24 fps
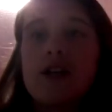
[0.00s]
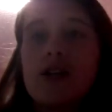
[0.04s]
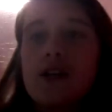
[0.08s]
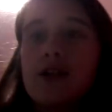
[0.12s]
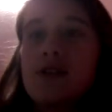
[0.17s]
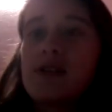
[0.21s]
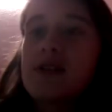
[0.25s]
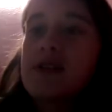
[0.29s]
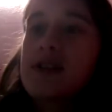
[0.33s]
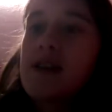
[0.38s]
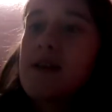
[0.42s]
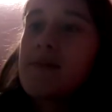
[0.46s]

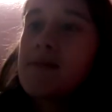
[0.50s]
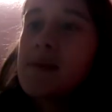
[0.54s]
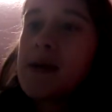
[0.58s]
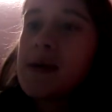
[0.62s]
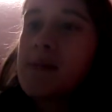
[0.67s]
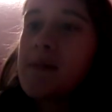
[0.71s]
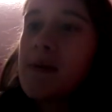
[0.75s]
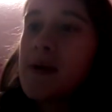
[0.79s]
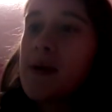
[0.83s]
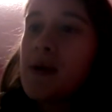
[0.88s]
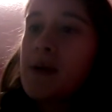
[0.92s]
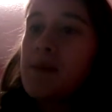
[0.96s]
to some
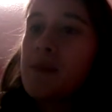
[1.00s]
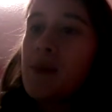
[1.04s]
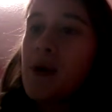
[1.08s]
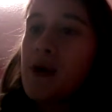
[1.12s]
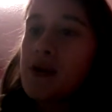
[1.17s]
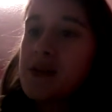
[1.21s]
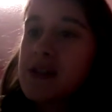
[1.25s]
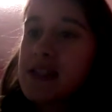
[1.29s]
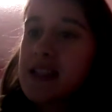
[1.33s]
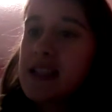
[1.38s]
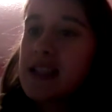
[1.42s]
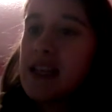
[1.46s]
people,
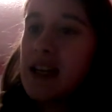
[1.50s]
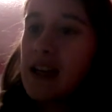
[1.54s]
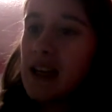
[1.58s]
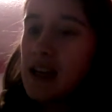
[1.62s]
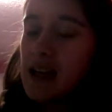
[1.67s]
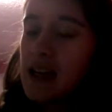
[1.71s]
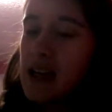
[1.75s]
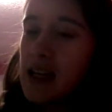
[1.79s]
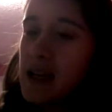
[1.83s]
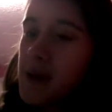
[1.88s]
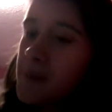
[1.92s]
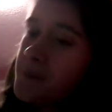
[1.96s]
mostly
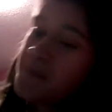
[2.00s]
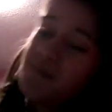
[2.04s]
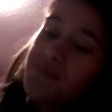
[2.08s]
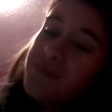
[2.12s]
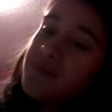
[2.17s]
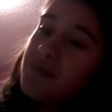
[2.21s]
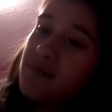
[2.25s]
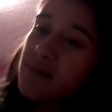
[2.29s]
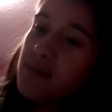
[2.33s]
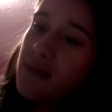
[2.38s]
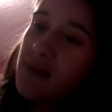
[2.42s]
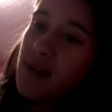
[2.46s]

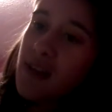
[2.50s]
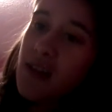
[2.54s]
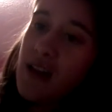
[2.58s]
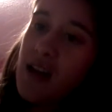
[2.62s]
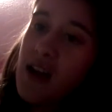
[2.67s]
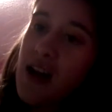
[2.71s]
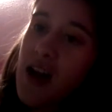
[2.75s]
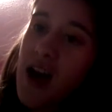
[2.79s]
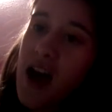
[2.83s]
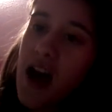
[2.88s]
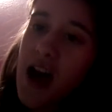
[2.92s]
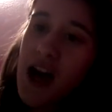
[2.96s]

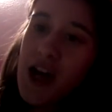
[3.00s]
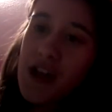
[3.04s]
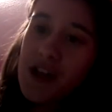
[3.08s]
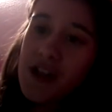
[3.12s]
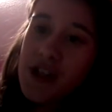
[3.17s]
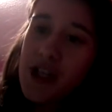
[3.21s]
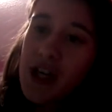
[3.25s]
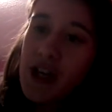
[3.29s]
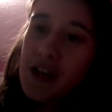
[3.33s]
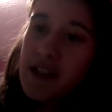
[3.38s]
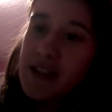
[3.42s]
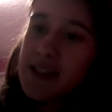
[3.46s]
uh,
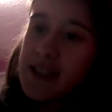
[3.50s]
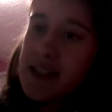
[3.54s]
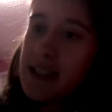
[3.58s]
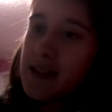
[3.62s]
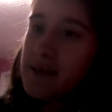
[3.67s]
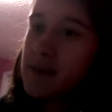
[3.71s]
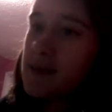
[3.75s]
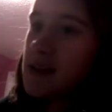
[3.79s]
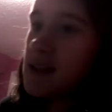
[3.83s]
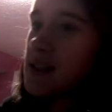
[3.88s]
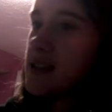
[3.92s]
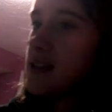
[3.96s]
Chelsea